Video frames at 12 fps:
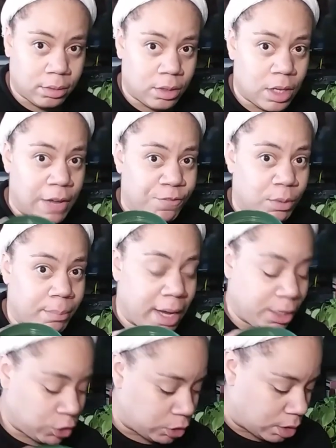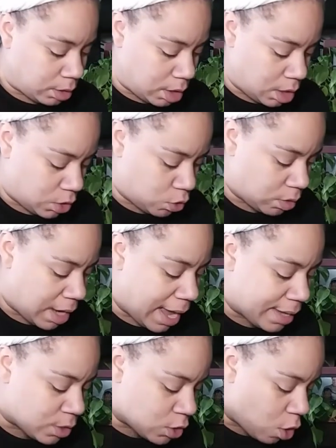information on these, you
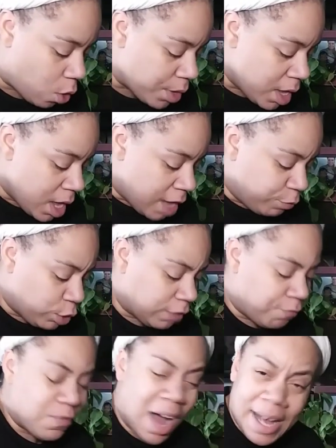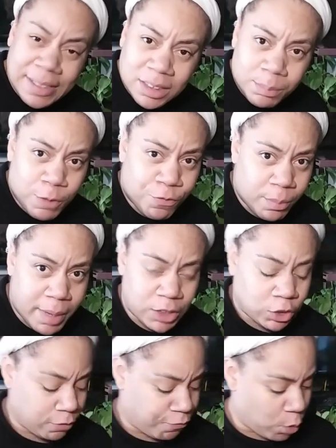guys. So if you could find some
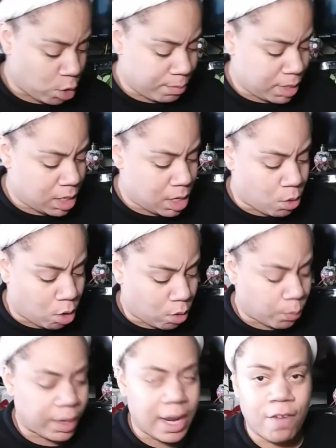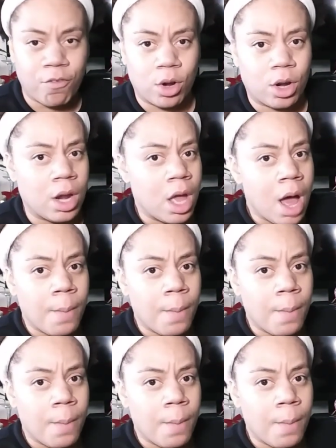information for me or whatever,